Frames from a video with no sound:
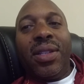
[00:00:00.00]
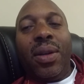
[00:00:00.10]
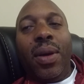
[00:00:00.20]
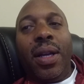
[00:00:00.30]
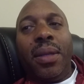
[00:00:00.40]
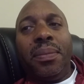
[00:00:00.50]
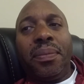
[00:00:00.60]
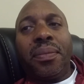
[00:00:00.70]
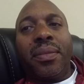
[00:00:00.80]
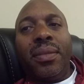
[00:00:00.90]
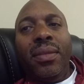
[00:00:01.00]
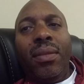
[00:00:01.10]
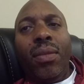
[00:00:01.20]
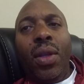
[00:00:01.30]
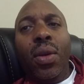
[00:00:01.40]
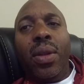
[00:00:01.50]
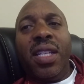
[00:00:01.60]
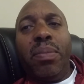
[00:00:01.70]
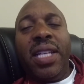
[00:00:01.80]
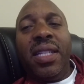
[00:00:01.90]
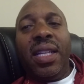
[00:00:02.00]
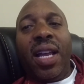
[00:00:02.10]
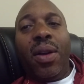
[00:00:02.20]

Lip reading: So, that's basically